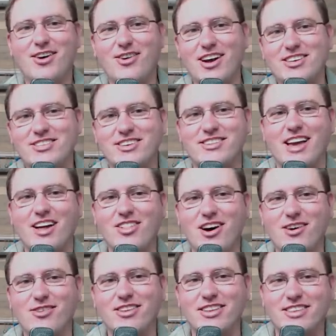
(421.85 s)
question is, how long
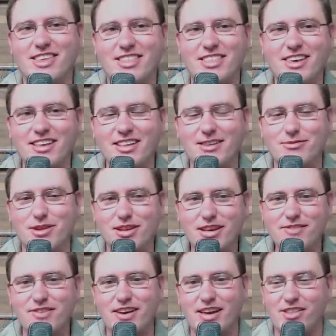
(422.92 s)
will it take the helium to
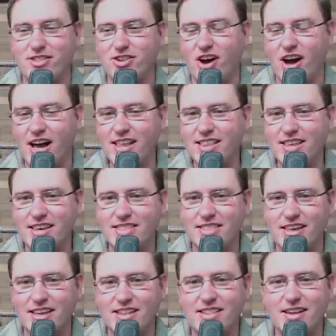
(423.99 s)
leave again? So I did
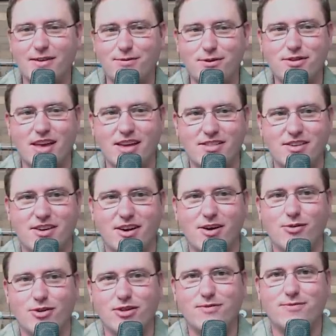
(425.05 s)
this a few days ago
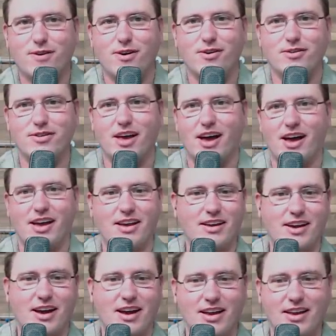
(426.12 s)
with a phone. I
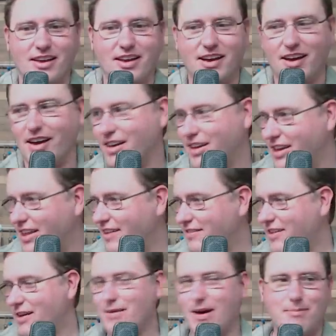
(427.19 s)
I uh, you know I've
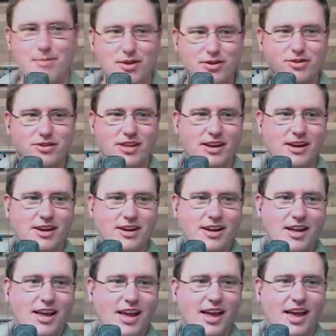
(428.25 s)
got my balloon here,
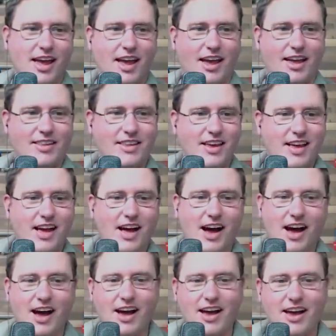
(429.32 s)
and
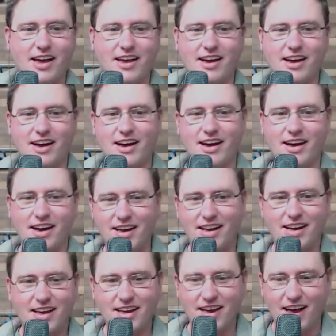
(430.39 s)
I'm I, Uh,
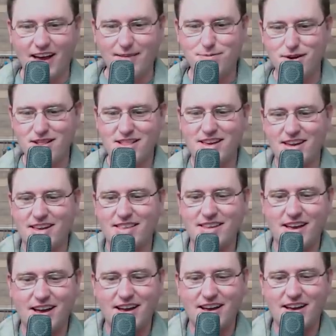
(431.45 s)
I put it in
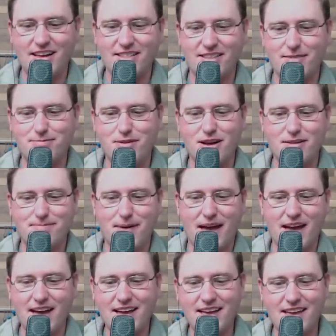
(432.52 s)
a Ziploc
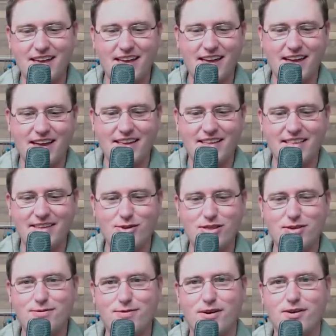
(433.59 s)
bag and with
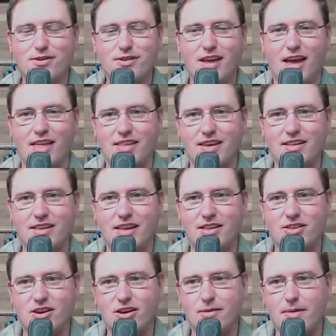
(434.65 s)
the phone, and it it
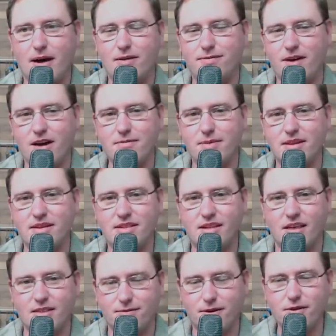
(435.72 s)
took about five minutes,
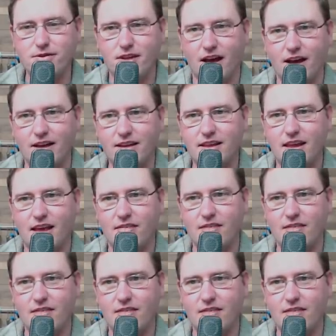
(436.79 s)
and the phone died, and